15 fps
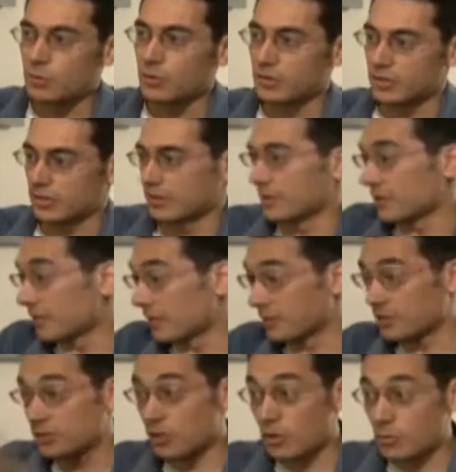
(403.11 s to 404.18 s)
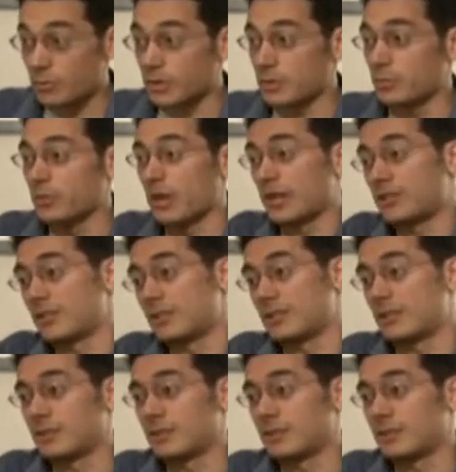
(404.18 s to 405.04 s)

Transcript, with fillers: which is, is so many branches